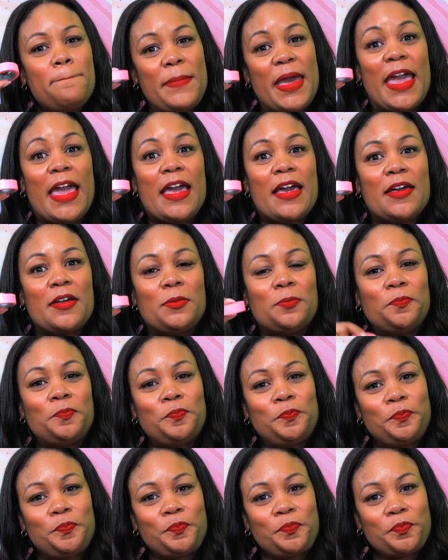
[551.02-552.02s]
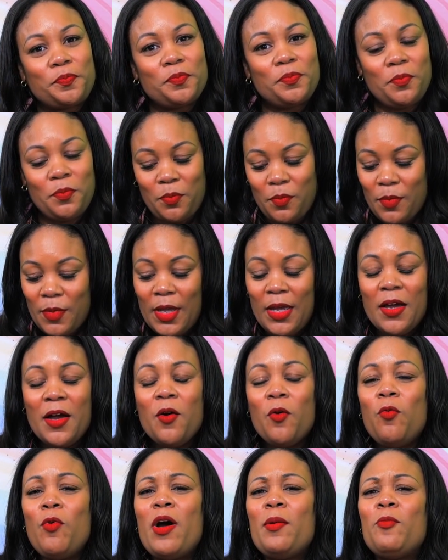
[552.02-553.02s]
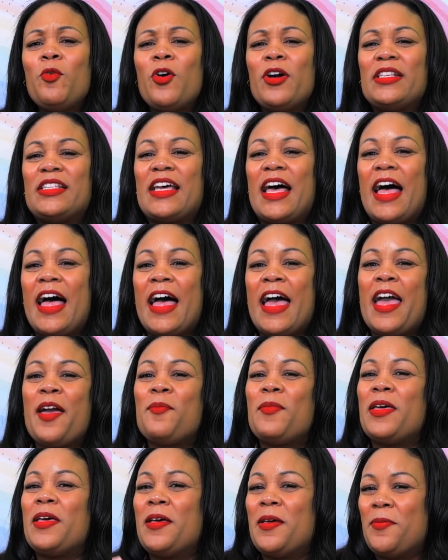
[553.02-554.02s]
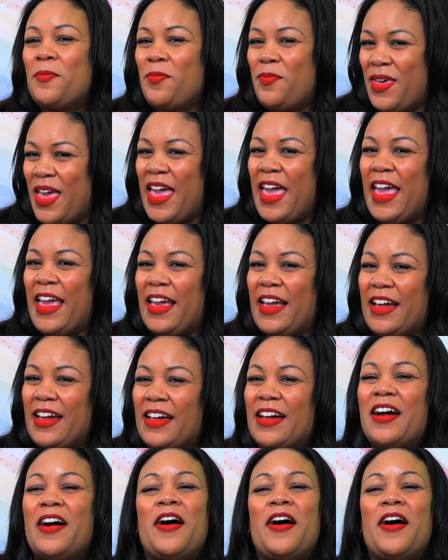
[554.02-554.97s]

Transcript: pink? One more time. Pink.